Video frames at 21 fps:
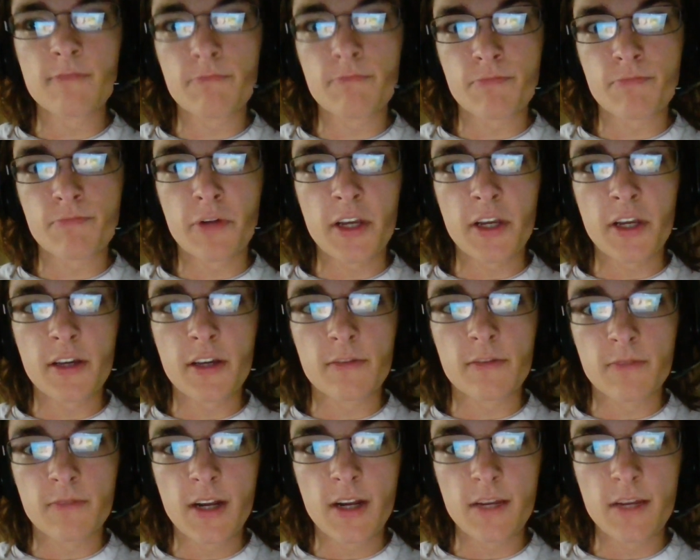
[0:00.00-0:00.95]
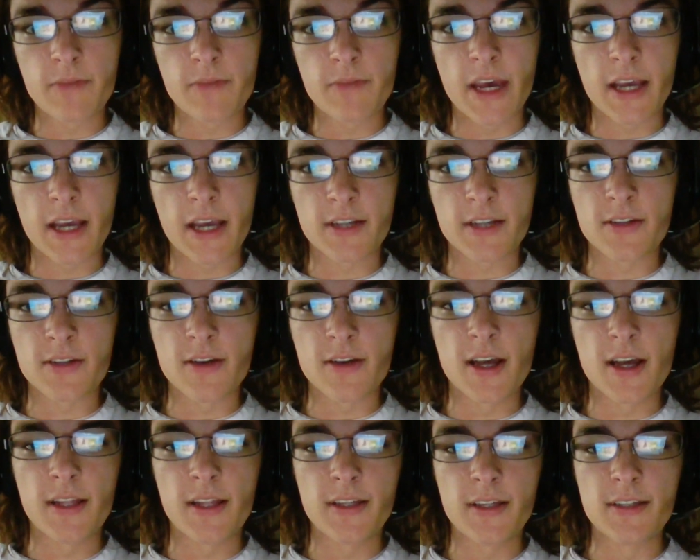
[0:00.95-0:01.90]
pretty good running backs
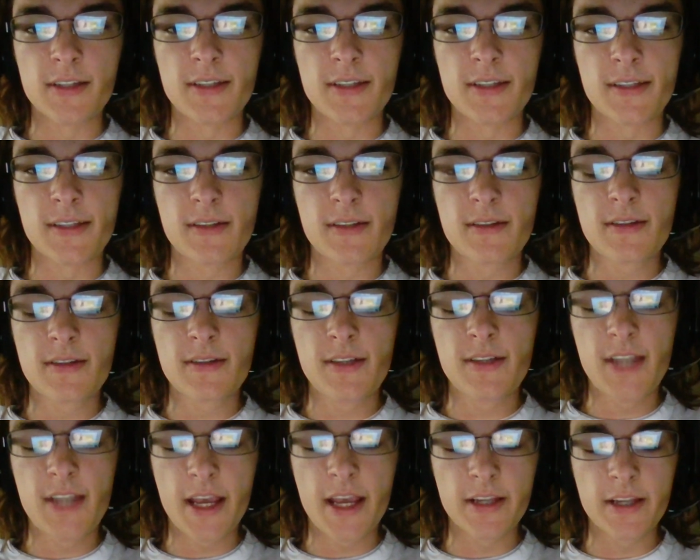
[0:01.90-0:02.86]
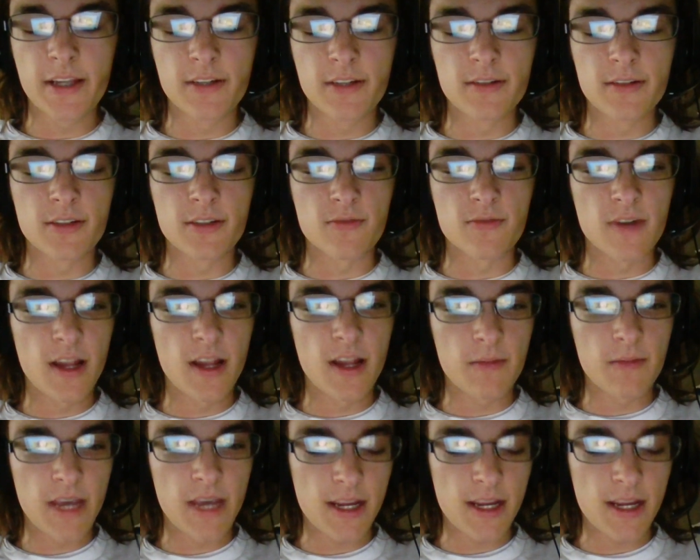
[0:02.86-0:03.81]
throughout his tenure as
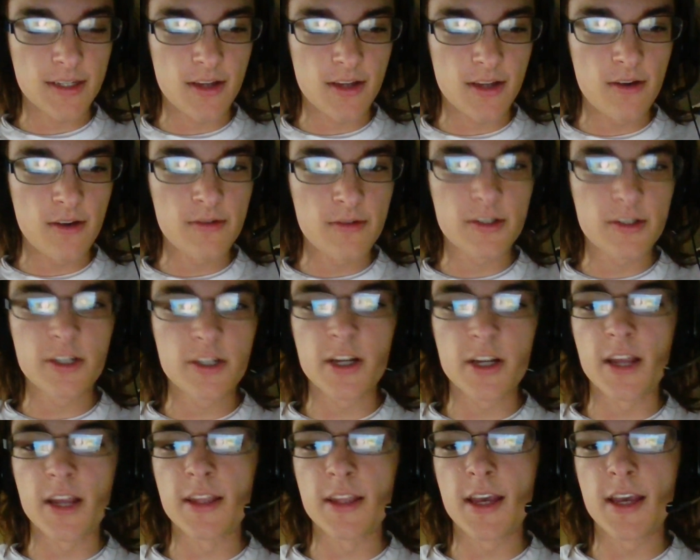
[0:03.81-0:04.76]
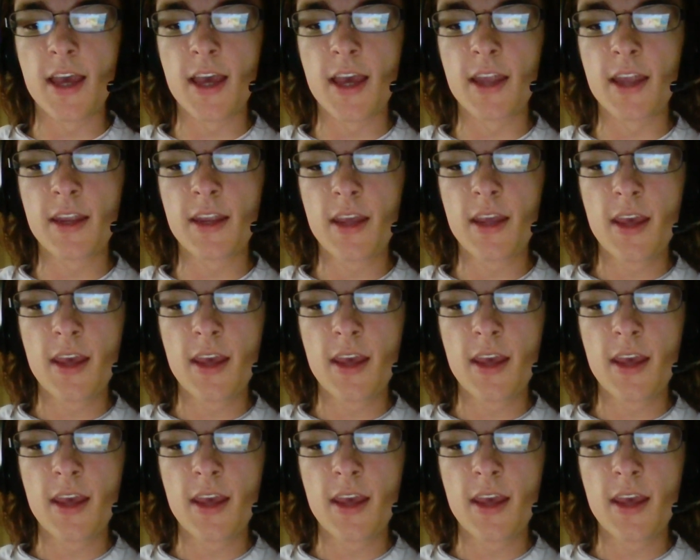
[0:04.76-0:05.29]
running backs coach, and then